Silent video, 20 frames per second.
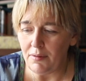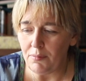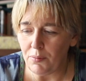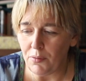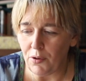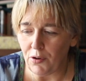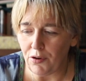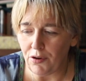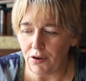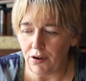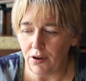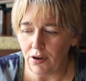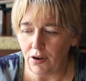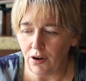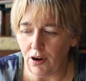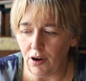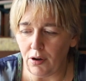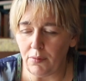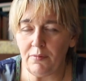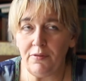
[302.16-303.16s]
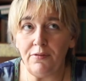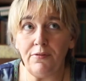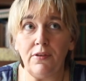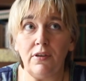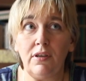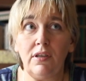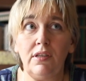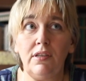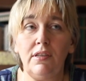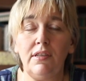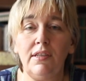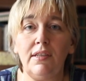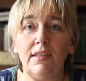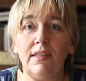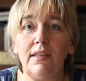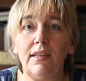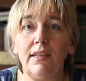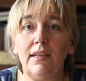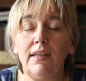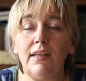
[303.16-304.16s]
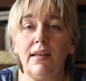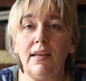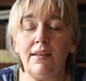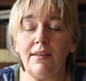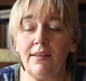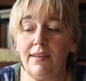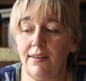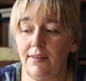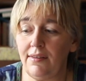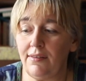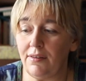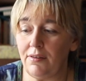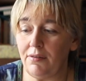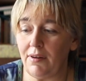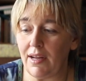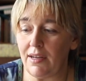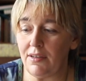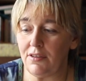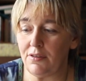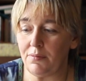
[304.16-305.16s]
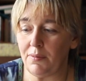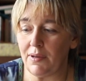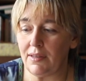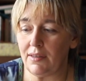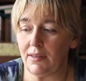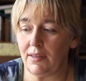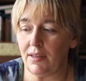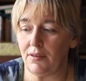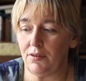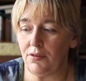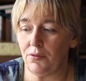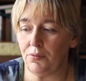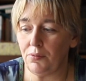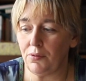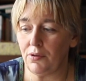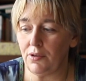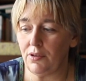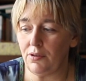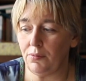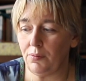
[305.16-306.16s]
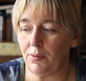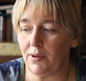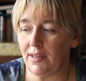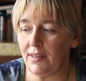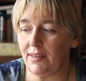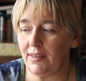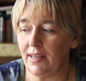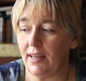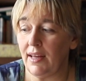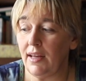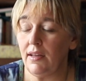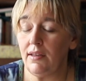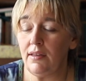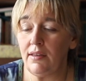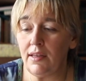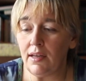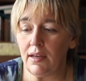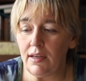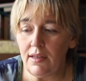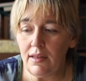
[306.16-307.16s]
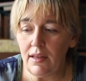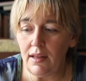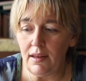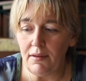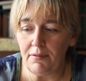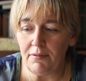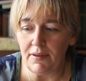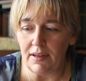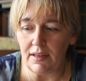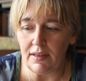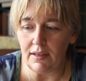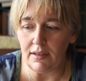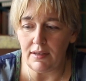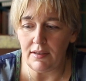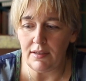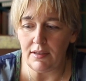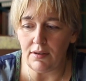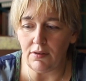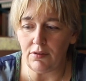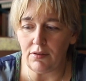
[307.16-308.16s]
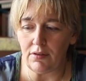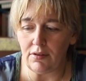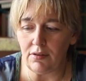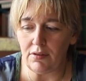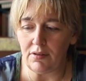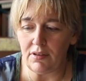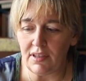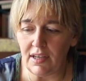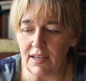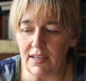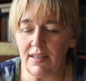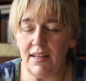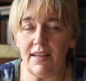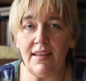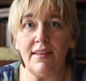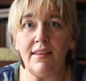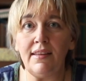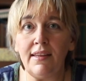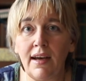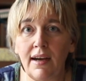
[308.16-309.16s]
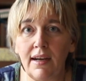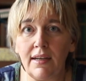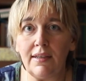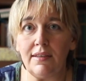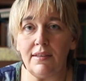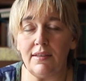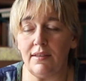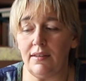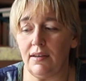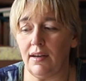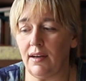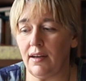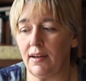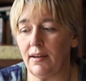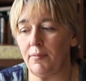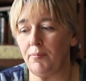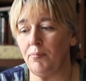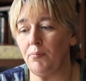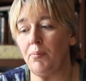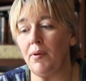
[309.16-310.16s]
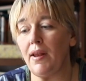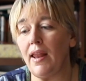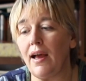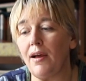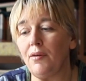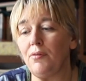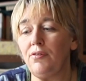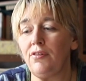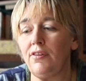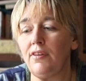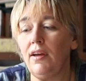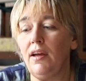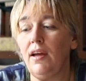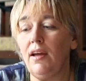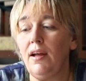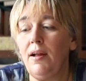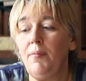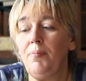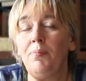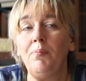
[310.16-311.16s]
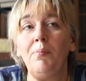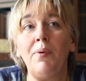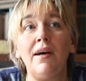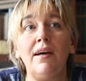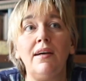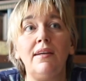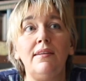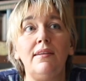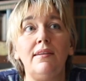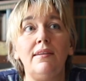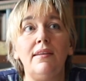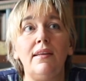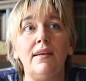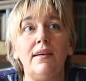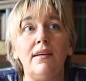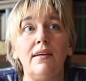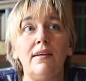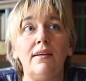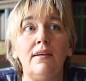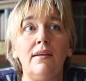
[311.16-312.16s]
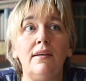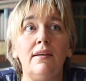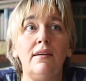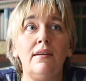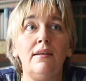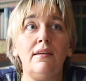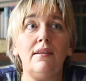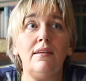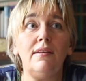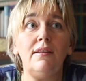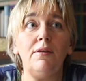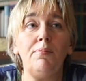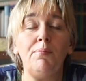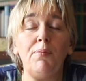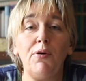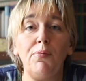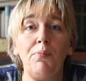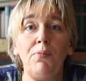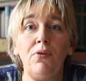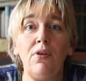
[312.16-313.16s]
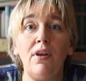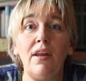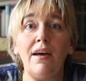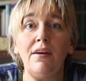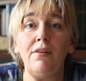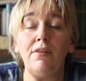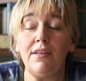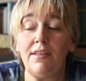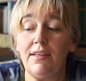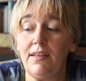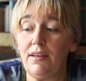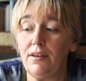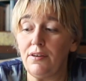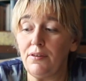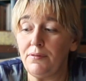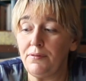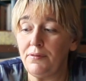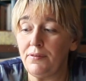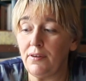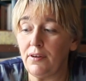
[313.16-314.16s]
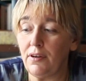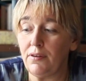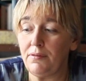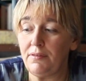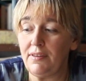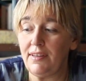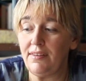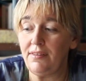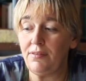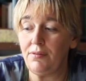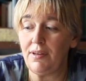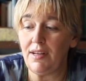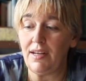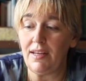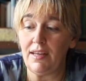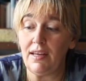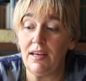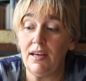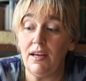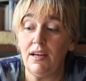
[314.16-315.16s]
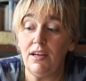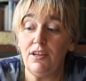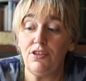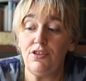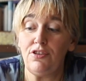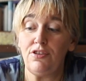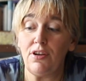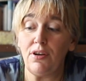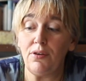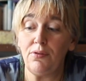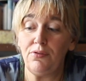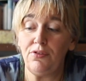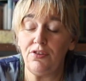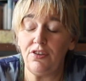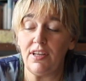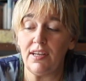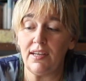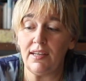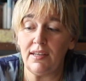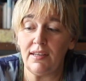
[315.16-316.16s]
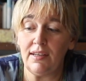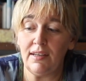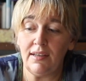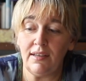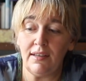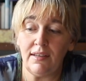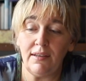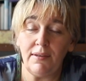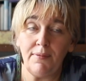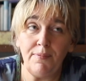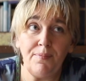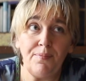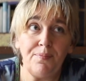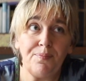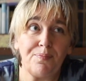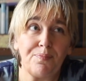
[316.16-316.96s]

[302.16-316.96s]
more comfort in this arrangement than you would with tightly fitted or tightly tucked blouse. But the popularity of this really shows the